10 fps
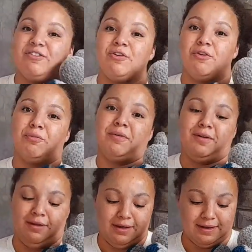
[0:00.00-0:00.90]

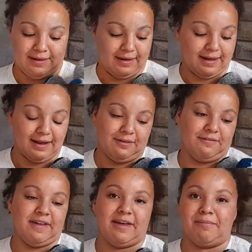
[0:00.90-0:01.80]
adorable. I love
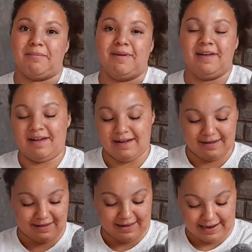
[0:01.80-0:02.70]
him.
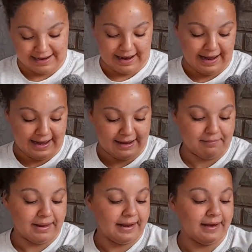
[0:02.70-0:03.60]
I
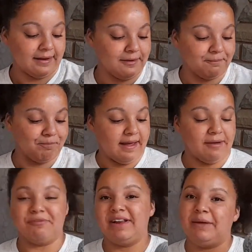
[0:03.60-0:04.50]
mean,
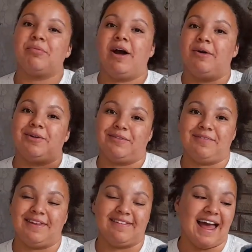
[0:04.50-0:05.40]
I'm really proud of
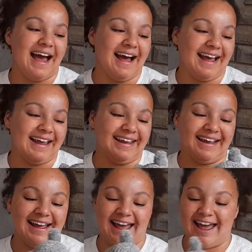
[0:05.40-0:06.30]
this guy.
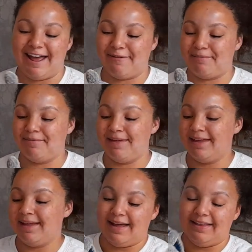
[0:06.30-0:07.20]
I
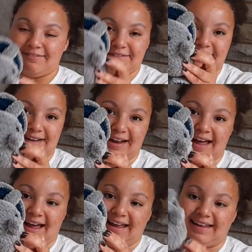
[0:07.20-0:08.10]
love his little
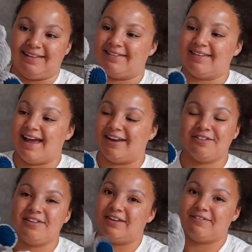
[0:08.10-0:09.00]
eyes. I
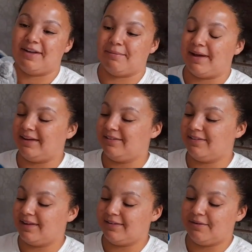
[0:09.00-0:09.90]
just love him. I
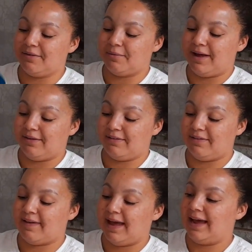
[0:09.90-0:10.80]
just don't know what else to
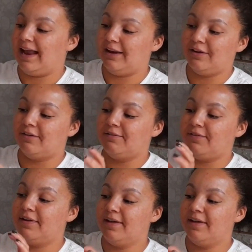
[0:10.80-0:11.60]
say. I love